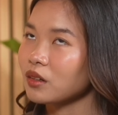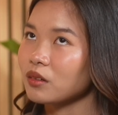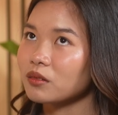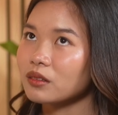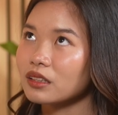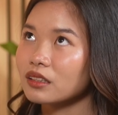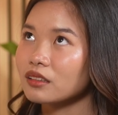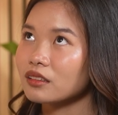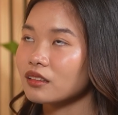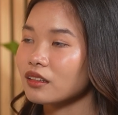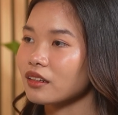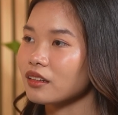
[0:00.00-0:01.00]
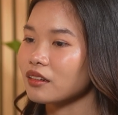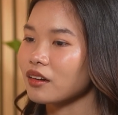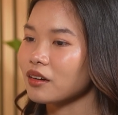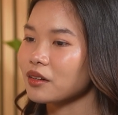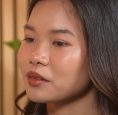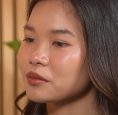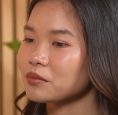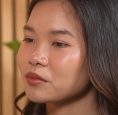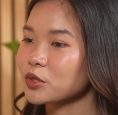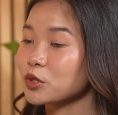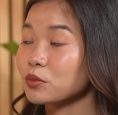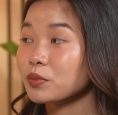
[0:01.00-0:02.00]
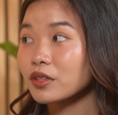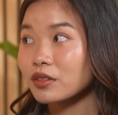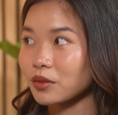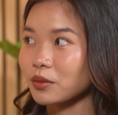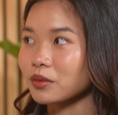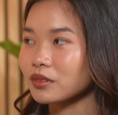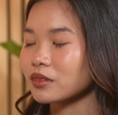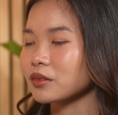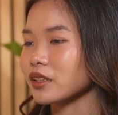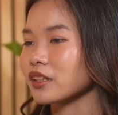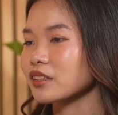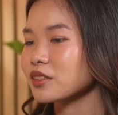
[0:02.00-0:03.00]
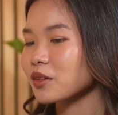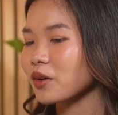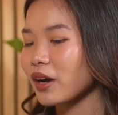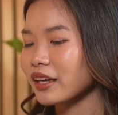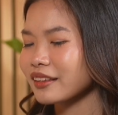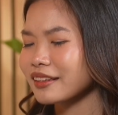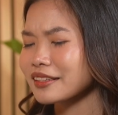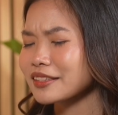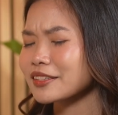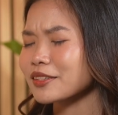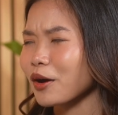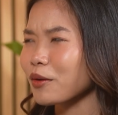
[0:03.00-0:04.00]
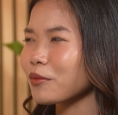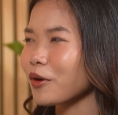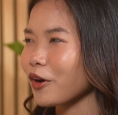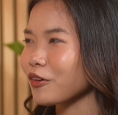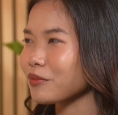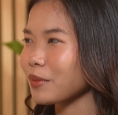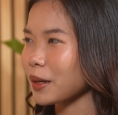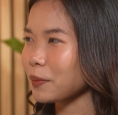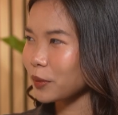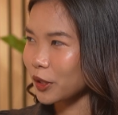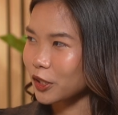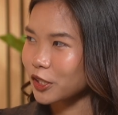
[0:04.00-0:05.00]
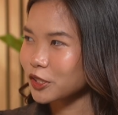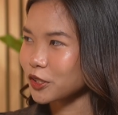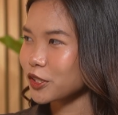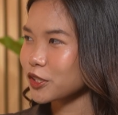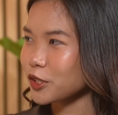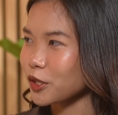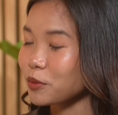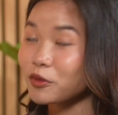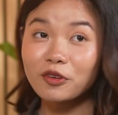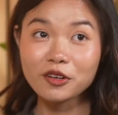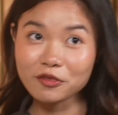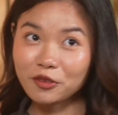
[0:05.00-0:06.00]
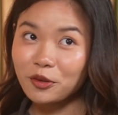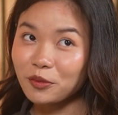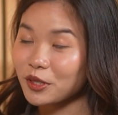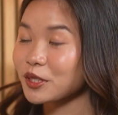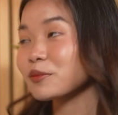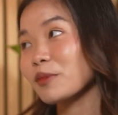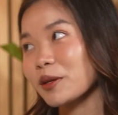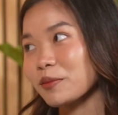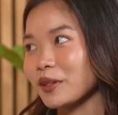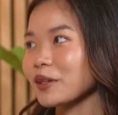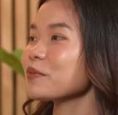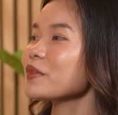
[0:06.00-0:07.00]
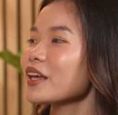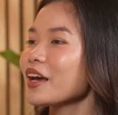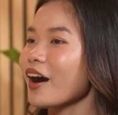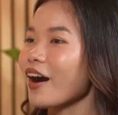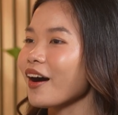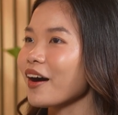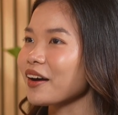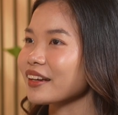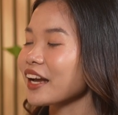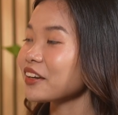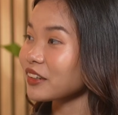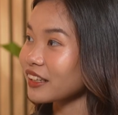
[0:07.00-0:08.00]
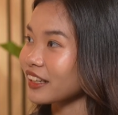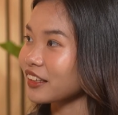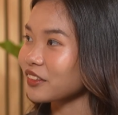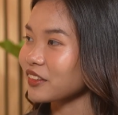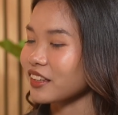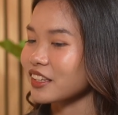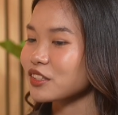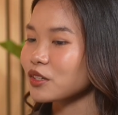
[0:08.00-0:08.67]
Well, truth be told, okay. So I think some of my peers or some of our viewers maybe can relate to this.